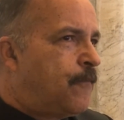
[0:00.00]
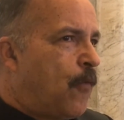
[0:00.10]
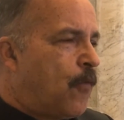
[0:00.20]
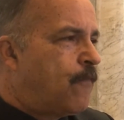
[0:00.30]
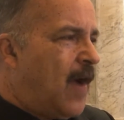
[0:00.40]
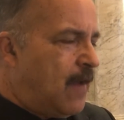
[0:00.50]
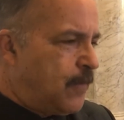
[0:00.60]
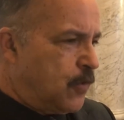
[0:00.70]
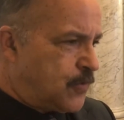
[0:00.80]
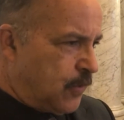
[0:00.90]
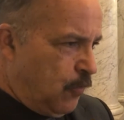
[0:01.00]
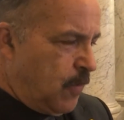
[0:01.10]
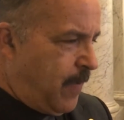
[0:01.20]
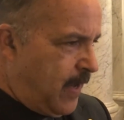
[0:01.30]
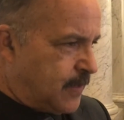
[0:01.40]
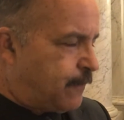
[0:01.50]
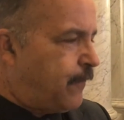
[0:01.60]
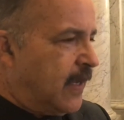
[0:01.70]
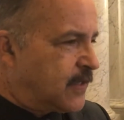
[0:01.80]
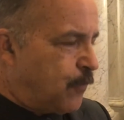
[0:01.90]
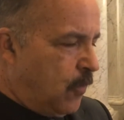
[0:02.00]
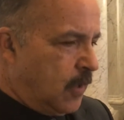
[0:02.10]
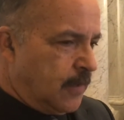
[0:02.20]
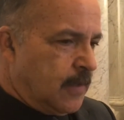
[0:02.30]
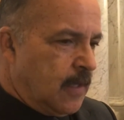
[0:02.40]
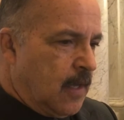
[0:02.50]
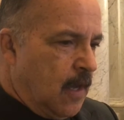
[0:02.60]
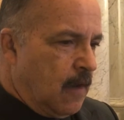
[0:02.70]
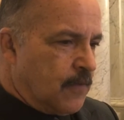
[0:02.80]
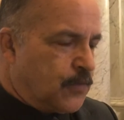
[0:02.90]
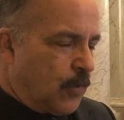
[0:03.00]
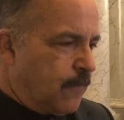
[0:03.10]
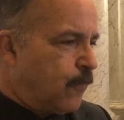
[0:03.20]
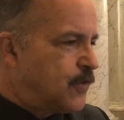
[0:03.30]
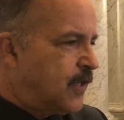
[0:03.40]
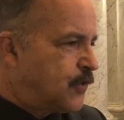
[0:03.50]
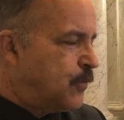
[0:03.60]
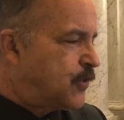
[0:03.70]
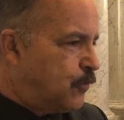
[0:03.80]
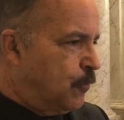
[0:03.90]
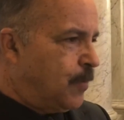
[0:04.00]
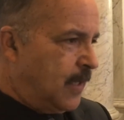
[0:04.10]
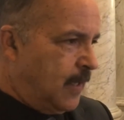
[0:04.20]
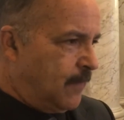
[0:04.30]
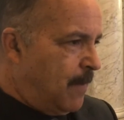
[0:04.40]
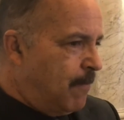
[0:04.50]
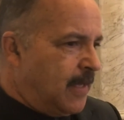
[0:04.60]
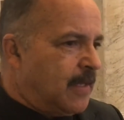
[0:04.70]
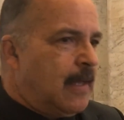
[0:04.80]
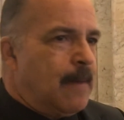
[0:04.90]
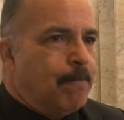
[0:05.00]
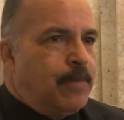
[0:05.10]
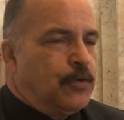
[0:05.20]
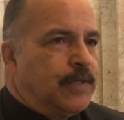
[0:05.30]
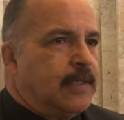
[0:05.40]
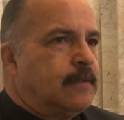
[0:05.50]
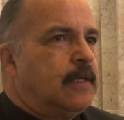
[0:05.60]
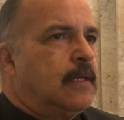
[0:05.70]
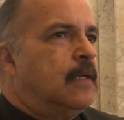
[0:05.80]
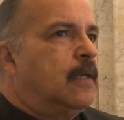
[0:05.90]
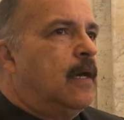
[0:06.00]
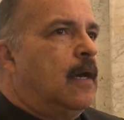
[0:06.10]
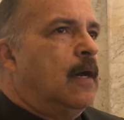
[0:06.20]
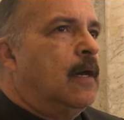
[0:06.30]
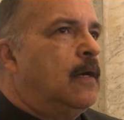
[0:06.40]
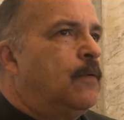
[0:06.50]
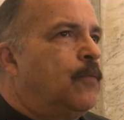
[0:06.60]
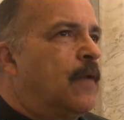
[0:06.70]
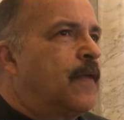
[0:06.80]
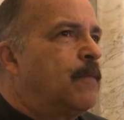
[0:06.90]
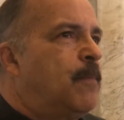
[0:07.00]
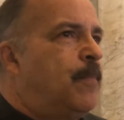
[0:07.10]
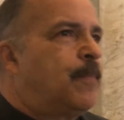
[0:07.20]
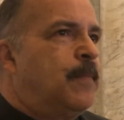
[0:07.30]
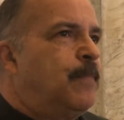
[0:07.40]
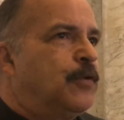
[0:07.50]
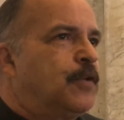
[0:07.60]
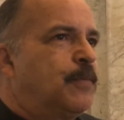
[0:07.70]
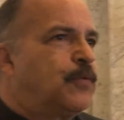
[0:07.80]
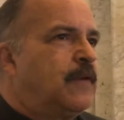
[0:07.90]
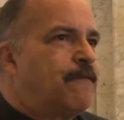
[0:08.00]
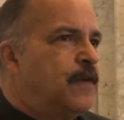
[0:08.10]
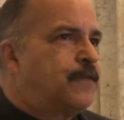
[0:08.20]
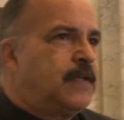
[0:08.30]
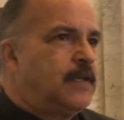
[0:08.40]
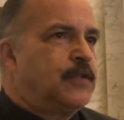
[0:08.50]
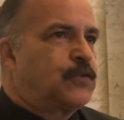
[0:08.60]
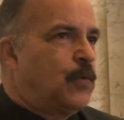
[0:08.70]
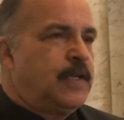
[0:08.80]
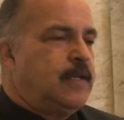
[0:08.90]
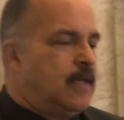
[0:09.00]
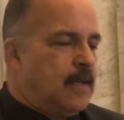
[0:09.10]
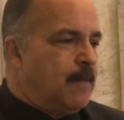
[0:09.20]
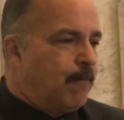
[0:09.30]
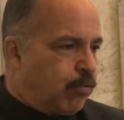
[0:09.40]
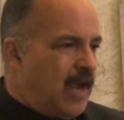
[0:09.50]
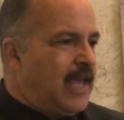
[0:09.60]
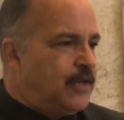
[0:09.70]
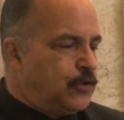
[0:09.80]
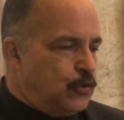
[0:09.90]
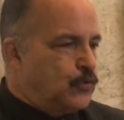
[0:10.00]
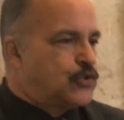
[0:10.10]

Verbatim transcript: Four or five years ago, we passed phase one of the 21st Century School Plan. That meant building, uh, I think we building between 15 and 20 brand new